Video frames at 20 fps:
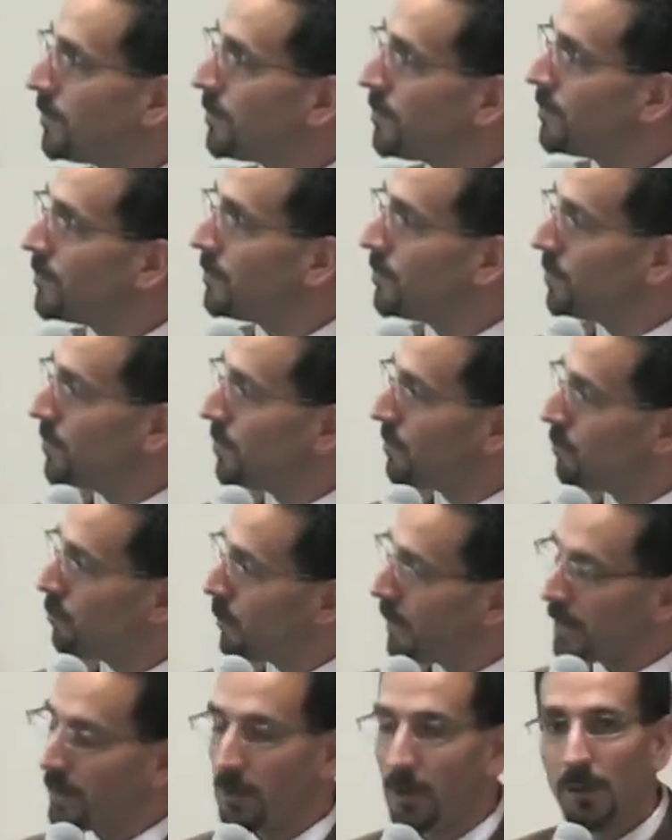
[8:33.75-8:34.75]
you,
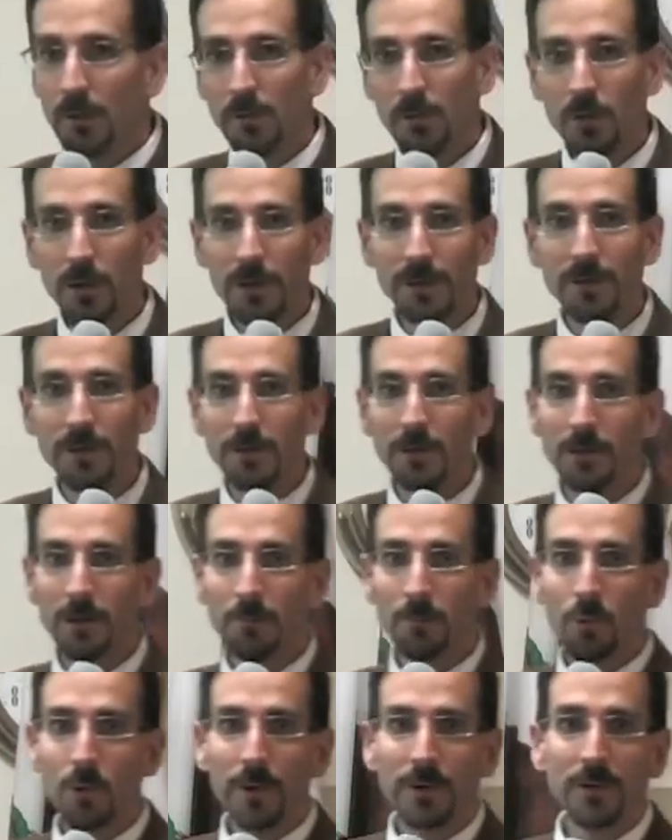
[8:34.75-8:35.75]
we can all look into a
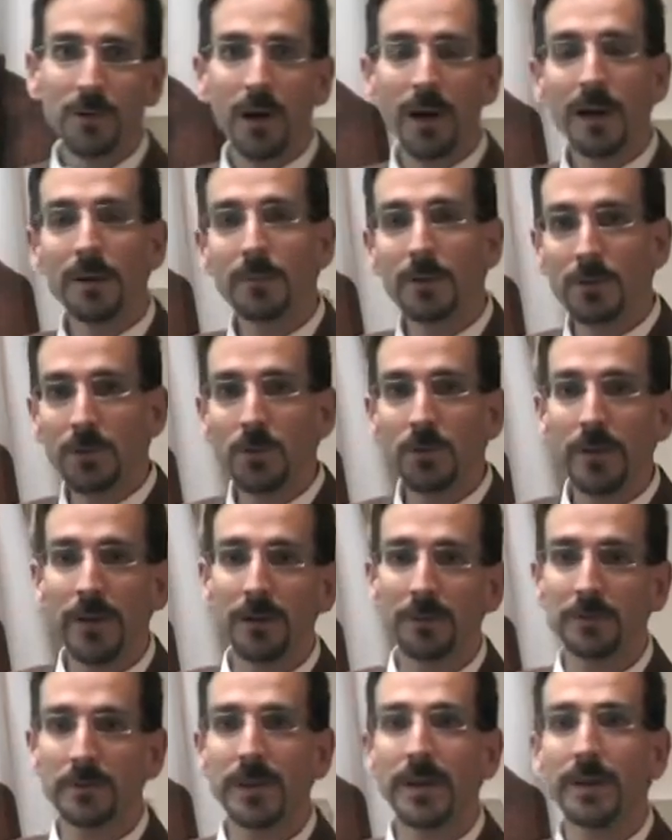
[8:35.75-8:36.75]
point in time in
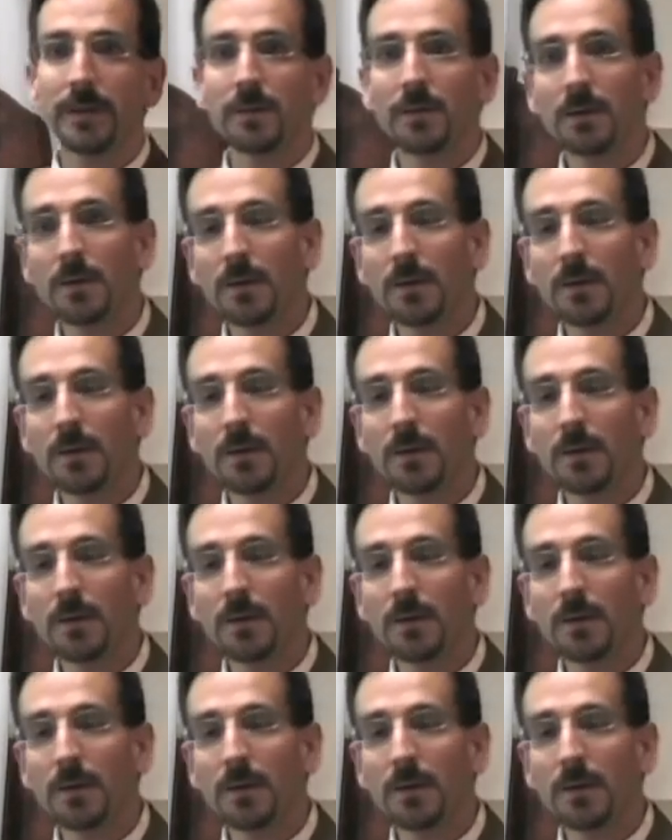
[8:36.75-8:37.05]
2008